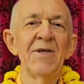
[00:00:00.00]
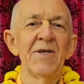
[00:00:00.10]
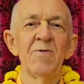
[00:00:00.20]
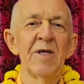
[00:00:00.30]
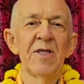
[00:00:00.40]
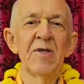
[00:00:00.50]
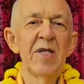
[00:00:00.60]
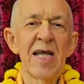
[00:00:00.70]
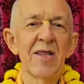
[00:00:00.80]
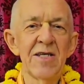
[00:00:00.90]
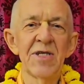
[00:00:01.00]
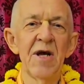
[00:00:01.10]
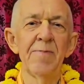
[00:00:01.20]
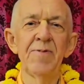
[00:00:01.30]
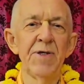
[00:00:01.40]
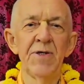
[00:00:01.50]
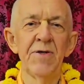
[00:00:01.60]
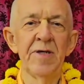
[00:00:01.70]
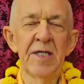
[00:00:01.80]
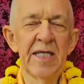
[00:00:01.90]
just want to take this
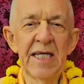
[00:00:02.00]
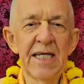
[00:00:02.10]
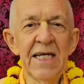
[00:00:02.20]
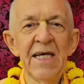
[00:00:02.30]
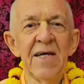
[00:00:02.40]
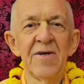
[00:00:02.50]
opportunity